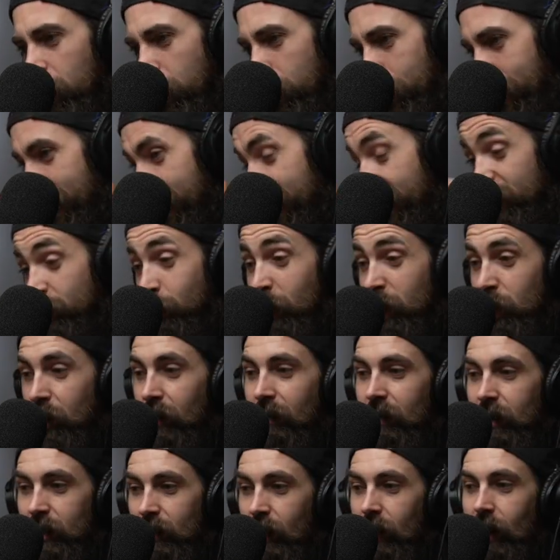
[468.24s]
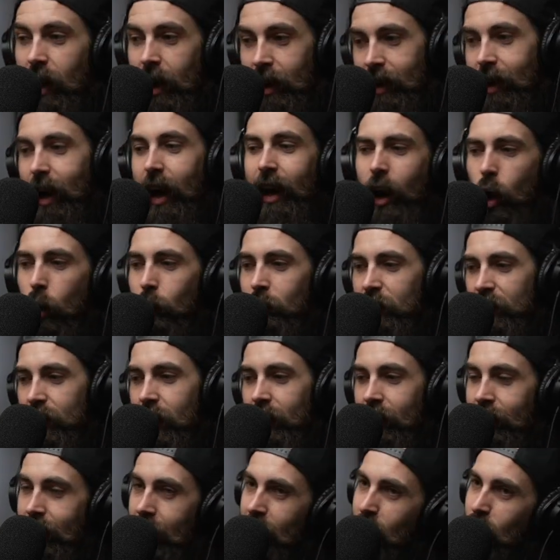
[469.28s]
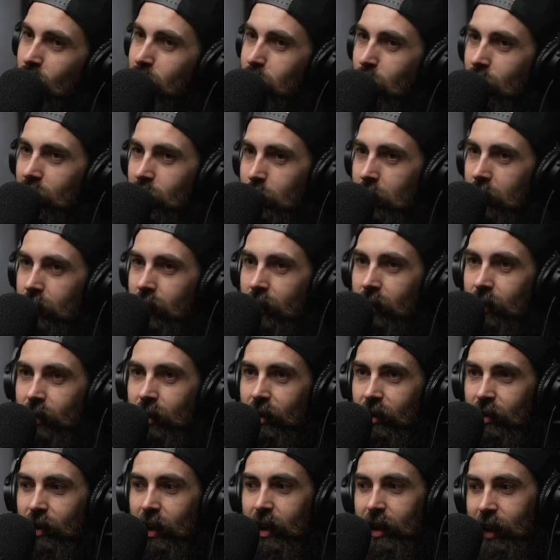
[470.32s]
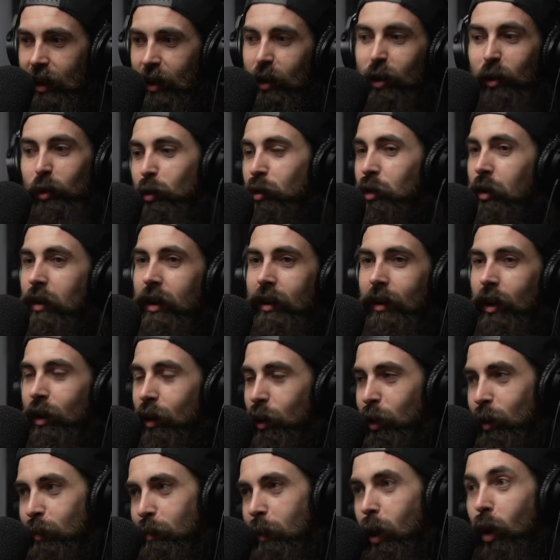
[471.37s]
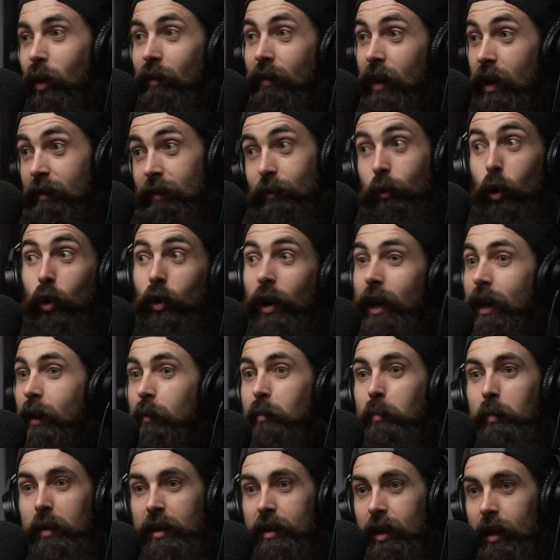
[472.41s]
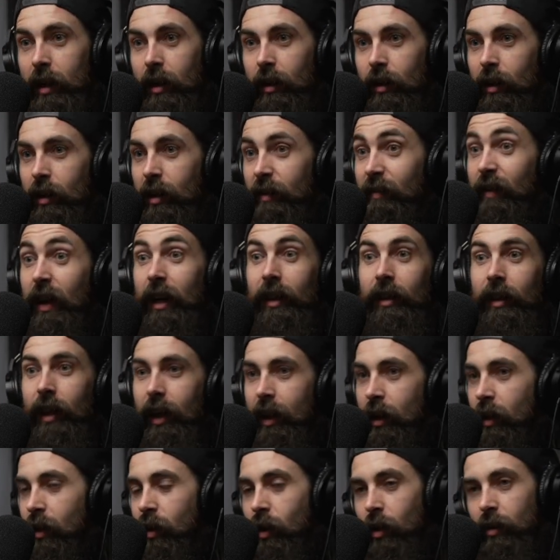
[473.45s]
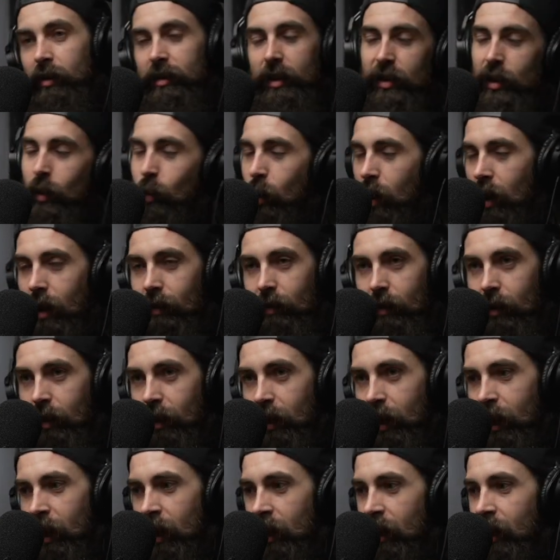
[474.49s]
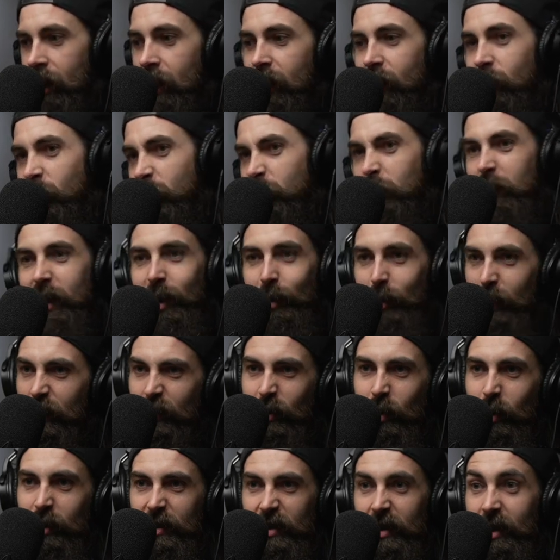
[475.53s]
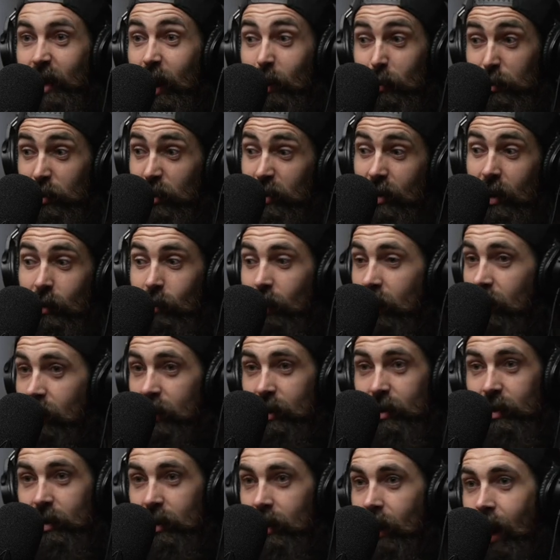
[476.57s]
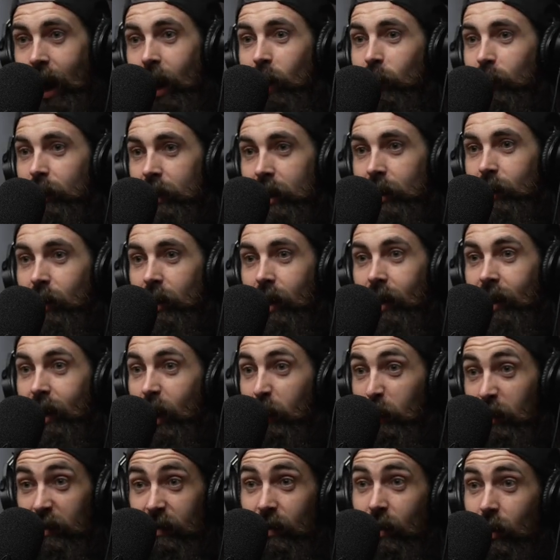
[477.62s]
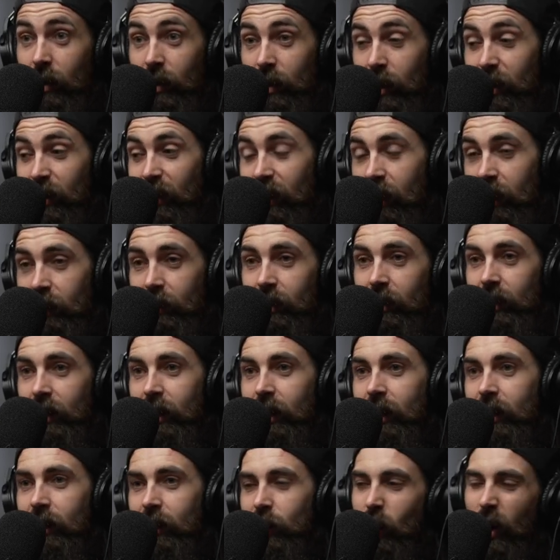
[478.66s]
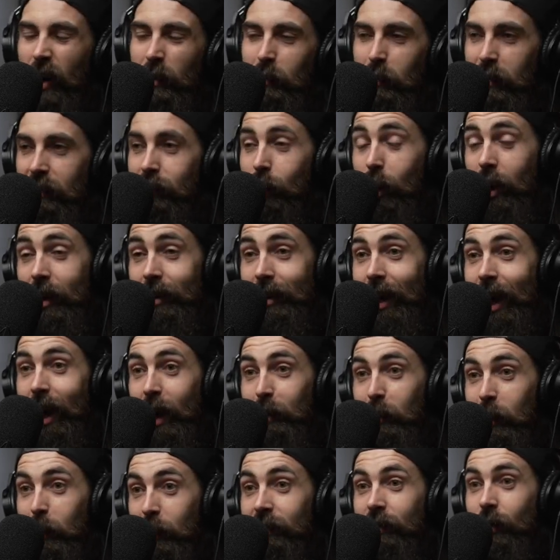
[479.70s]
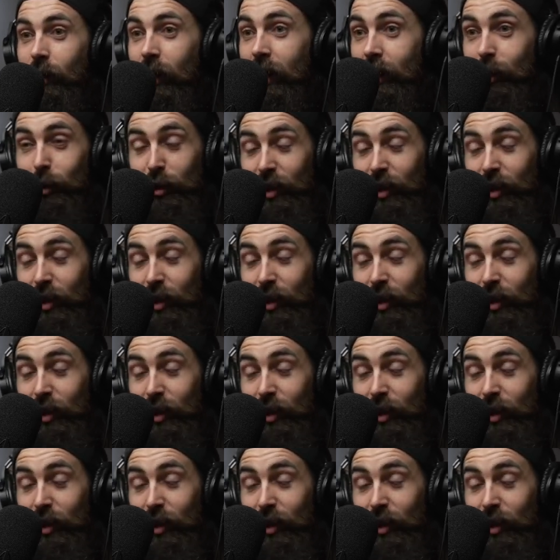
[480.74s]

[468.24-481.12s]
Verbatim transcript: and especially if it's like, I almost kind of get it with bodybuilders, because like they're usually motivated for a particular event, like a contest or whatever. With me, it wasn't that. I was just like, right, let's see how lean I can get before, you know, not before I die, but before I just